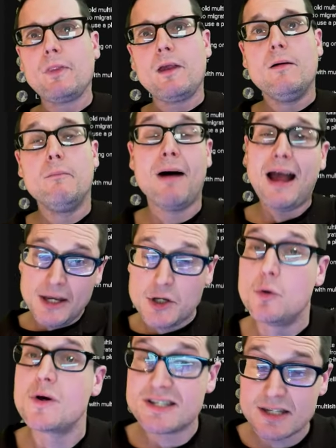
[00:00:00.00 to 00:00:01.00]
my
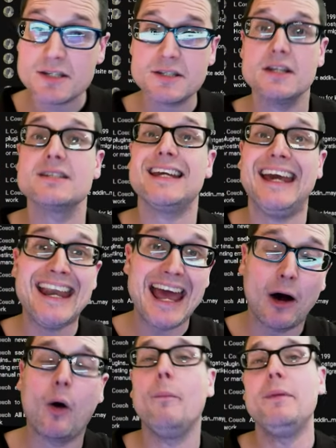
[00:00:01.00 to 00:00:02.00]
new assistants can
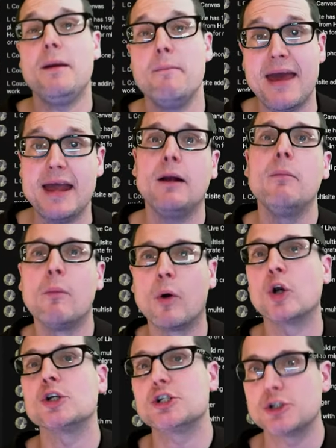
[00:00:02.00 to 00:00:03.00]
help me make
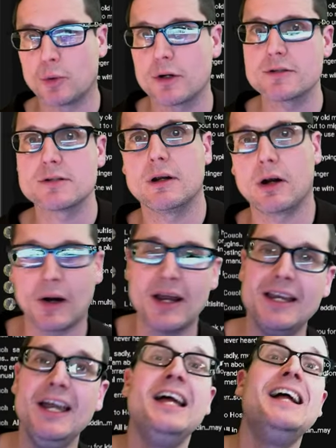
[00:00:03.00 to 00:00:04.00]
more shorts. All right,
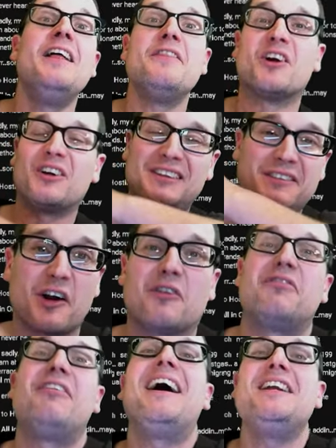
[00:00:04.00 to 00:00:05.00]
they're
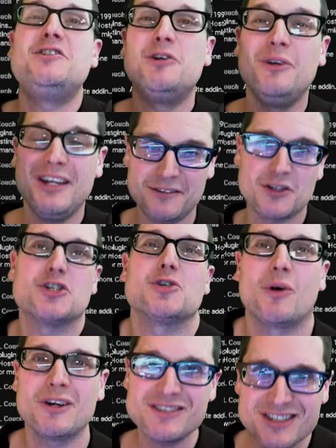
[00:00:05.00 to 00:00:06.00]
fine tuning the
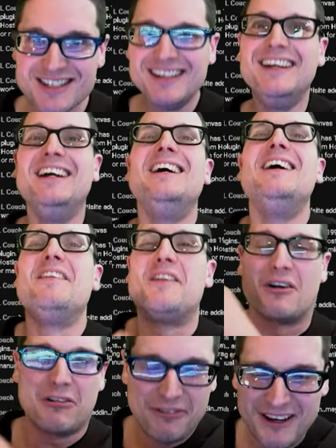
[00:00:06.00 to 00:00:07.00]
shorts. They're
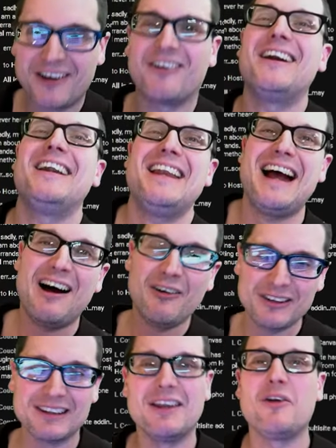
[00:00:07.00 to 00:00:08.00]
figuring it
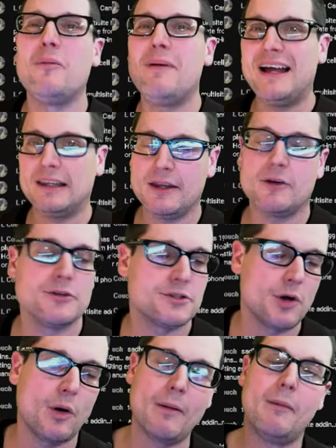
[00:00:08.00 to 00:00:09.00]
out little by little.
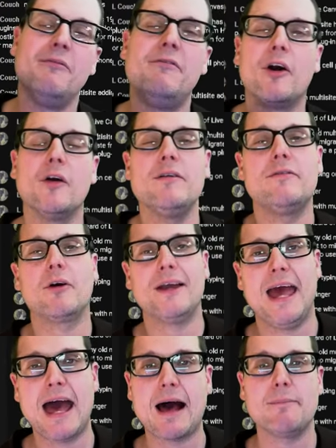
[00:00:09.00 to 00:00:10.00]
So I'm very, very
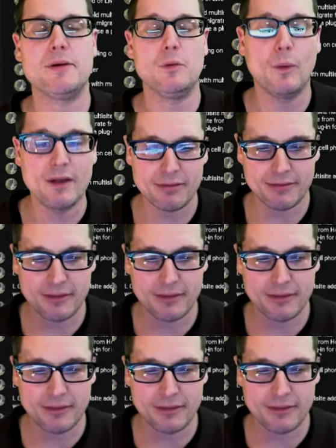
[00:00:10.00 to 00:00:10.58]
happy with